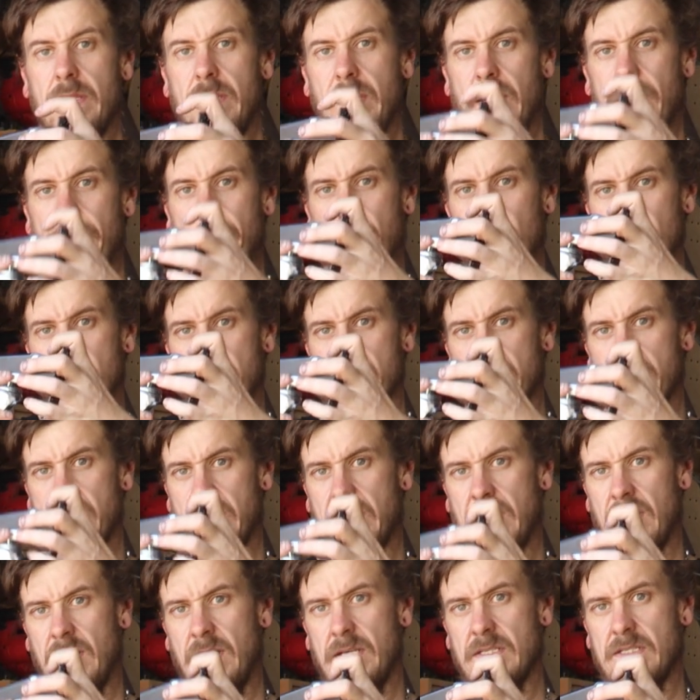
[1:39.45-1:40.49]
it pushes the
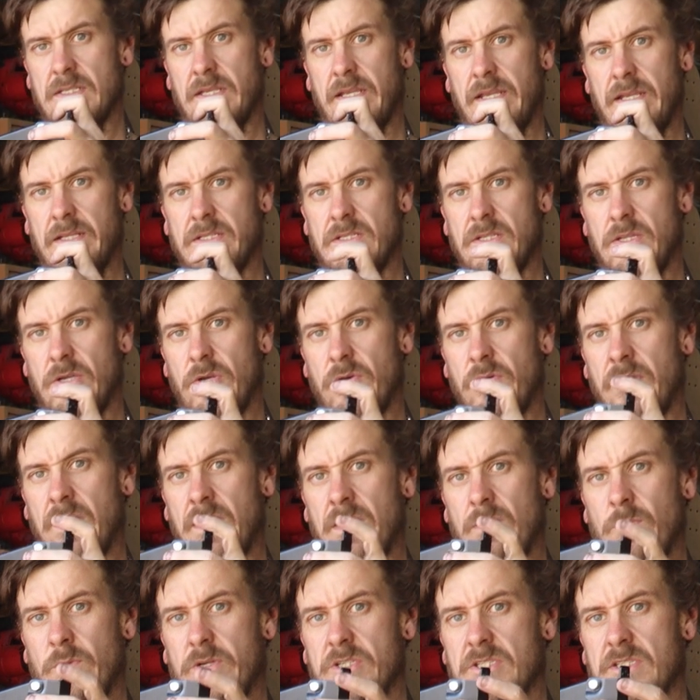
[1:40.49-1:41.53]
caster into the
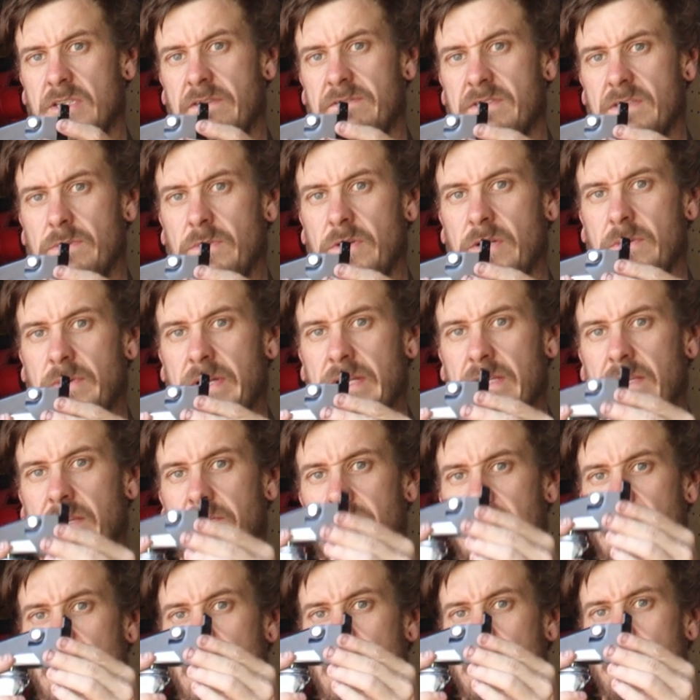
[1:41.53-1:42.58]
ground, which lifts the motorbike
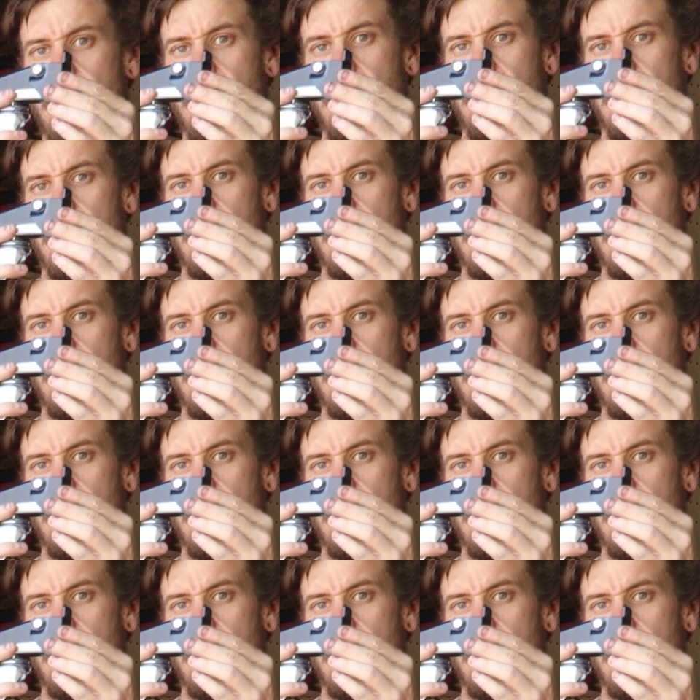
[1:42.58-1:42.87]
lift up,